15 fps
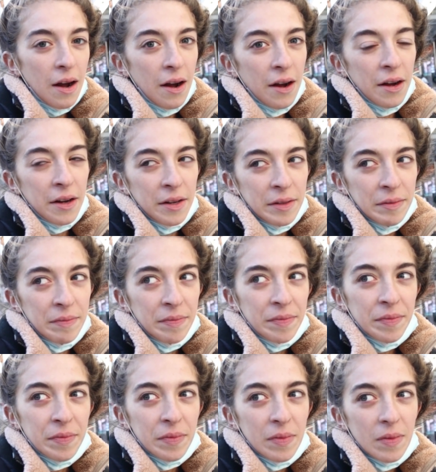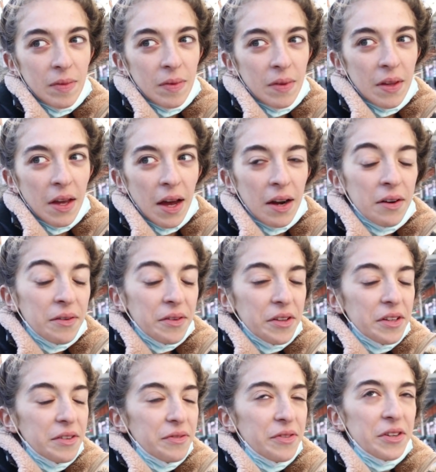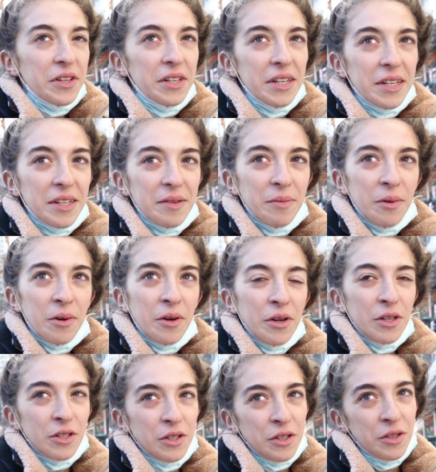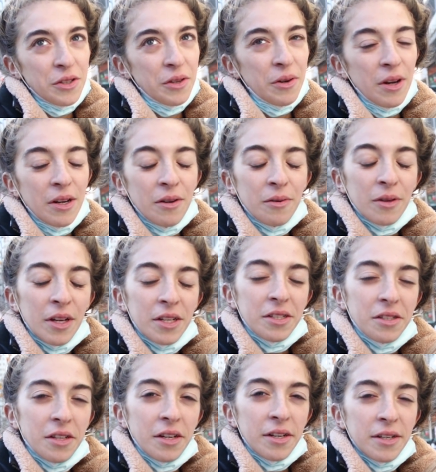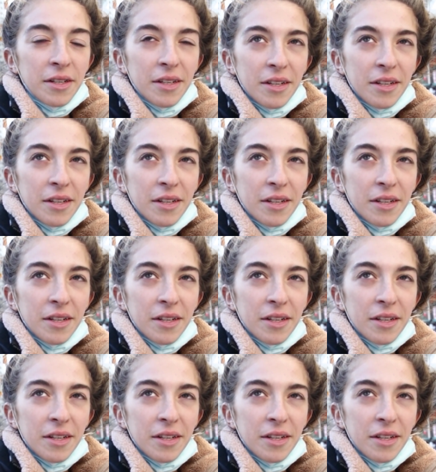I don't really feel it anymore. It's just so I don't get sick.